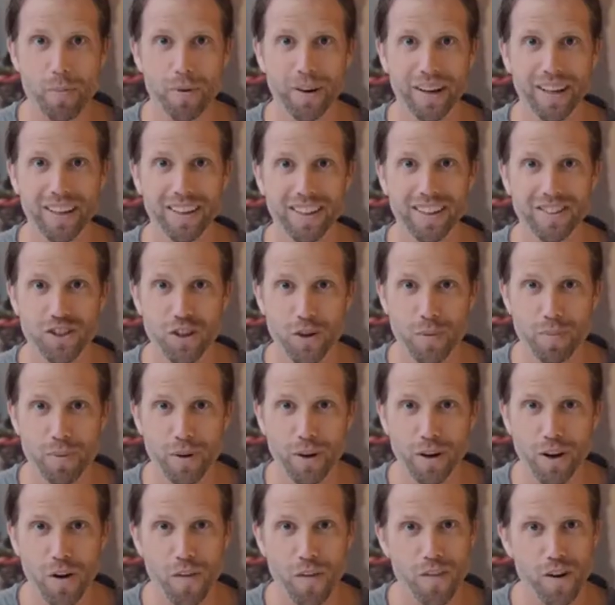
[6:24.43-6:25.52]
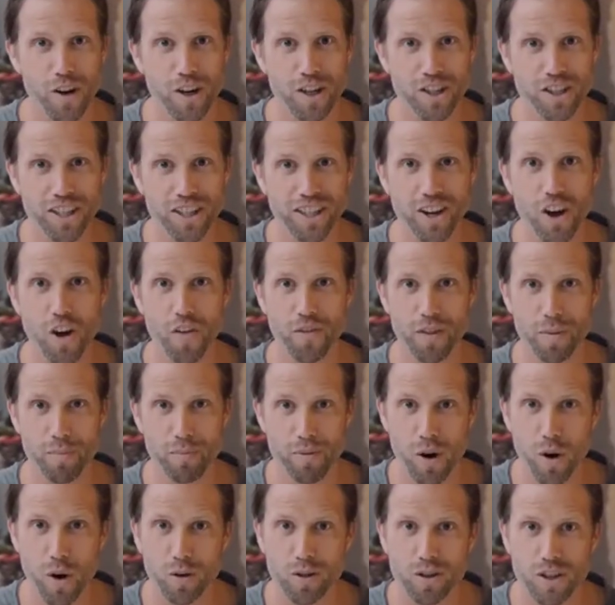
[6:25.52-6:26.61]
of bringing the 2.0 version of the
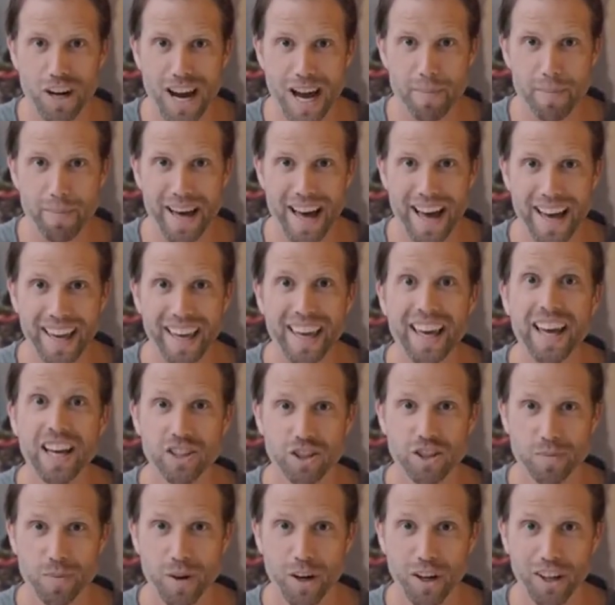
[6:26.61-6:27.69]
Pro Dry Bag to